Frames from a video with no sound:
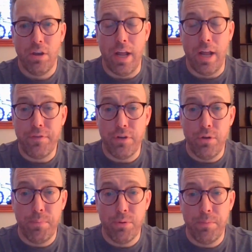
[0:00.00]
Good
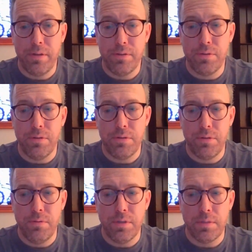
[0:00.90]
afternoon, Peru Middle School
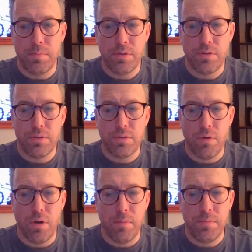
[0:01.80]
students. It's Mr.
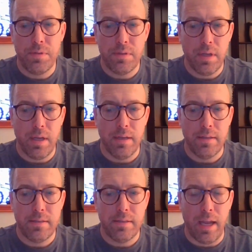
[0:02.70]
Storms.
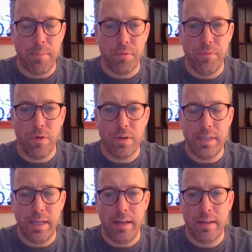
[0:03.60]
It's April
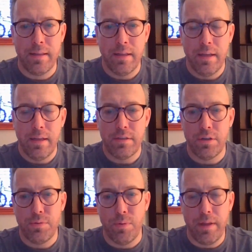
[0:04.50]
14th. It's our
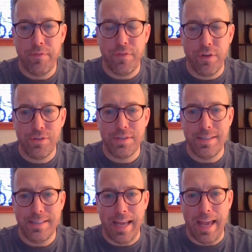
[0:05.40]

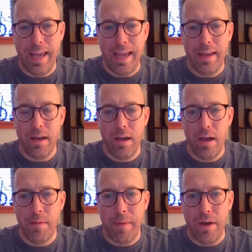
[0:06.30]
21st day
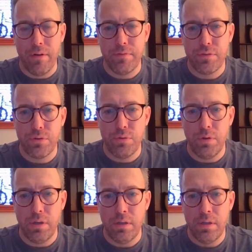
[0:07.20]
out of
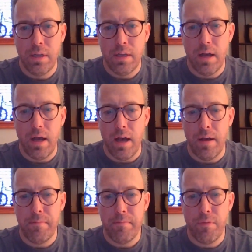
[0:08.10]
school
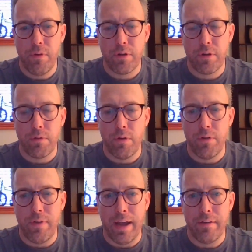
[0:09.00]
for the
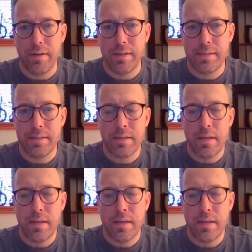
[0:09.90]
coronavirus.